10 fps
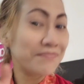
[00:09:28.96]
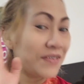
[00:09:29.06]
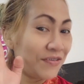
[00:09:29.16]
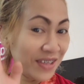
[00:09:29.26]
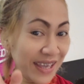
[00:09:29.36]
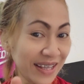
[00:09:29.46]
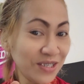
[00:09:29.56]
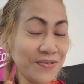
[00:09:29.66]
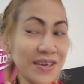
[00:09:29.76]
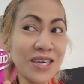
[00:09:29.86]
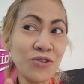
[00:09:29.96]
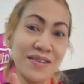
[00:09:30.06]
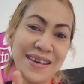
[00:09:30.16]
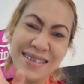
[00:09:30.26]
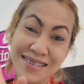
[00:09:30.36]
philandering or
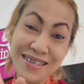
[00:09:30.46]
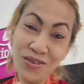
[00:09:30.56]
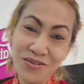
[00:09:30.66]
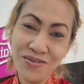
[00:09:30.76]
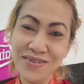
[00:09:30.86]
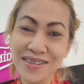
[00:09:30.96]
less, you know,